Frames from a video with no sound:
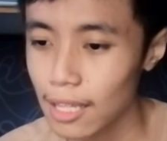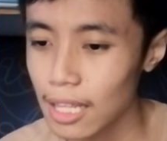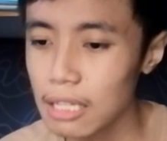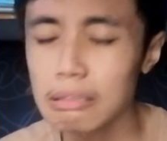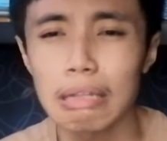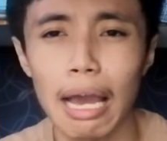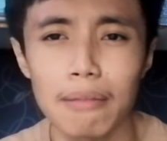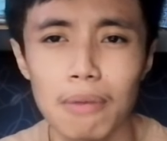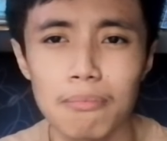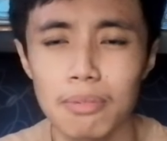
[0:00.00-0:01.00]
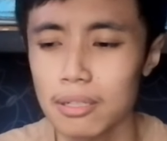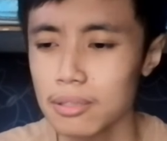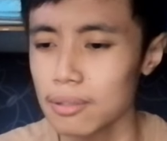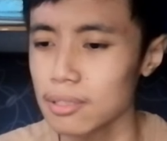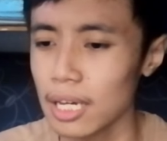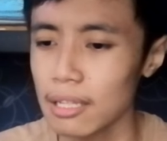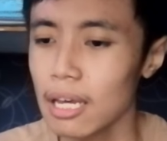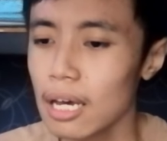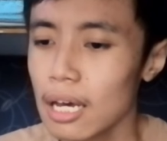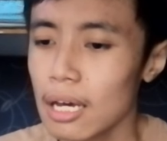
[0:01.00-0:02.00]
I think 9 members or 10.